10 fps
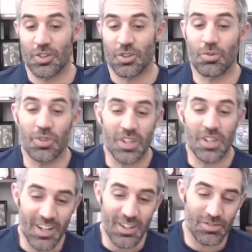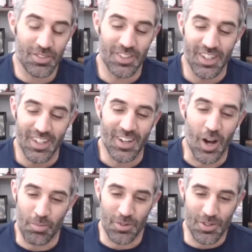creative
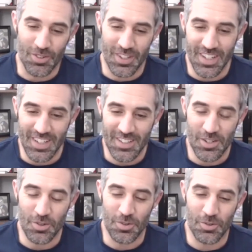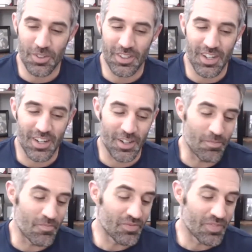opportunity to um,